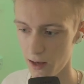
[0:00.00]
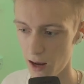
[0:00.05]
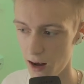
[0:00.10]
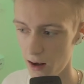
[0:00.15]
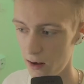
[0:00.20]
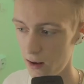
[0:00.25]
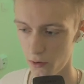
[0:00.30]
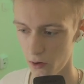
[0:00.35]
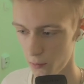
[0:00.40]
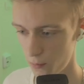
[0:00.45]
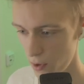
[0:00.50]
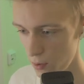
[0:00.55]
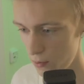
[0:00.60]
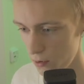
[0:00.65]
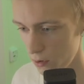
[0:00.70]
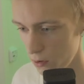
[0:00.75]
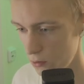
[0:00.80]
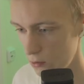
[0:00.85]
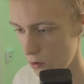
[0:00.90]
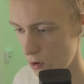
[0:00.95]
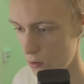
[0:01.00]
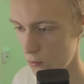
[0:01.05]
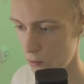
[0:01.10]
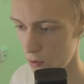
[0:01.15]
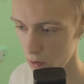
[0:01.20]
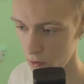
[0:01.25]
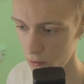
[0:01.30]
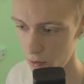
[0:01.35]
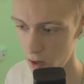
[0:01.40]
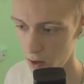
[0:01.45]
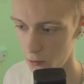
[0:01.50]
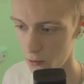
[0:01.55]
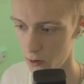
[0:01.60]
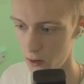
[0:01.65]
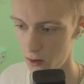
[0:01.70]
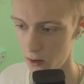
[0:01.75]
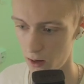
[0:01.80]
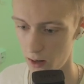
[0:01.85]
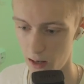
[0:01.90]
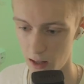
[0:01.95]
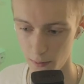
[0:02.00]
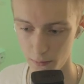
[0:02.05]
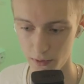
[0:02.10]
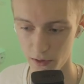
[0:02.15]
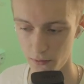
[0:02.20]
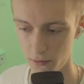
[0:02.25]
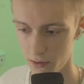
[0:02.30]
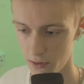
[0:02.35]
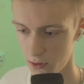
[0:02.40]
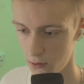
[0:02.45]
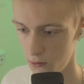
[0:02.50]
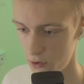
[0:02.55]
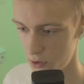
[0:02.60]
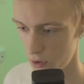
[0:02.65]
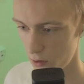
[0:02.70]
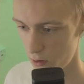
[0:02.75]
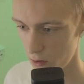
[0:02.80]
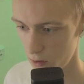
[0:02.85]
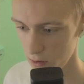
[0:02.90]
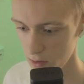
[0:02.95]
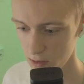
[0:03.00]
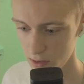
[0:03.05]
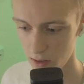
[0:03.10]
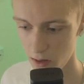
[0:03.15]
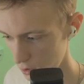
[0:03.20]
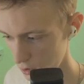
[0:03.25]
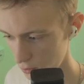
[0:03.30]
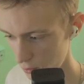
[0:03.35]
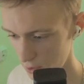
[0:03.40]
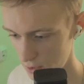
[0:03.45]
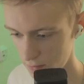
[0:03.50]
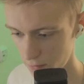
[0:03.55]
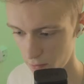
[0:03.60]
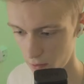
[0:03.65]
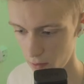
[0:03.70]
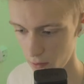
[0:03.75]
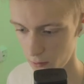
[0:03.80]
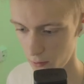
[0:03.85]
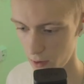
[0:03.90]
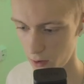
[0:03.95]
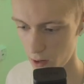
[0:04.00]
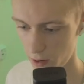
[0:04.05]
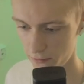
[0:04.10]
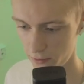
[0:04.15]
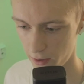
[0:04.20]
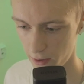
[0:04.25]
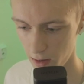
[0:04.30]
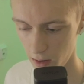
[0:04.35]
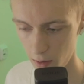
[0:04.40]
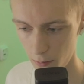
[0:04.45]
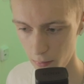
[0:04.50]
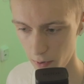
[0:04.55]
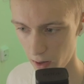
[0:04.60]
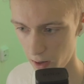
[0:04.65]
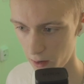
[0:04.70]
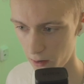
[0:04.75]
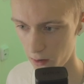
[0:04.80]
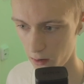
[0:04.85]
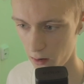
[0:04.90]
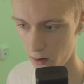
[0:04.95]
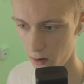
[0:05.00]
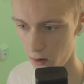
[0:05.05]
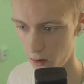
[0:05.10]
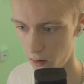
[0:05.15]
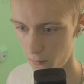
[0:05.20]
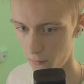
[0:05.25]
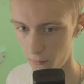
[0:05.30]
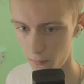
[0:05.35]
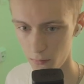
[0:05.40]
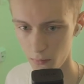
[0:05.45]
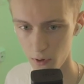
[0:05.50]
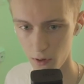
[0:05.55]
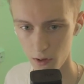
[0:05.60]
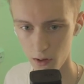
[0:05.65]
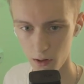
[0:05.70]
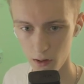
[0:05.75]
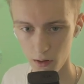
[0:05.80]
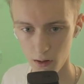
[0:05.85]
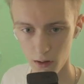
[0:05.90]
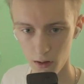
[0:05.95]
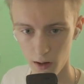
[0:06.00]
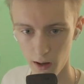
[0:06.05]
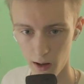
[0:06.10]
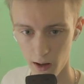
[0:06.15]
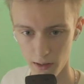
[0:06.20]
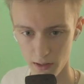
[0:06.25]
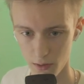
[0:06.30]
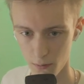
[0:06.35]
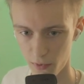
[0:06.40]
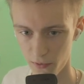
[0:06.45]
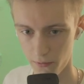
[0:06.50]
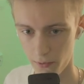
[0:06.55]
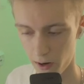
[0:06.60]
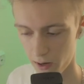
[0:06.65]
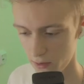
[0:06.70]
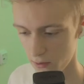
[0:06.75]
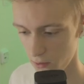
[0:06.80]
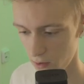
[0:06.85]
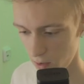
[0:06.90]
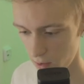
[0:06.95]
And for the people who are wondering what adaptive resolution does, so it's for when you have a clip and it has some effect on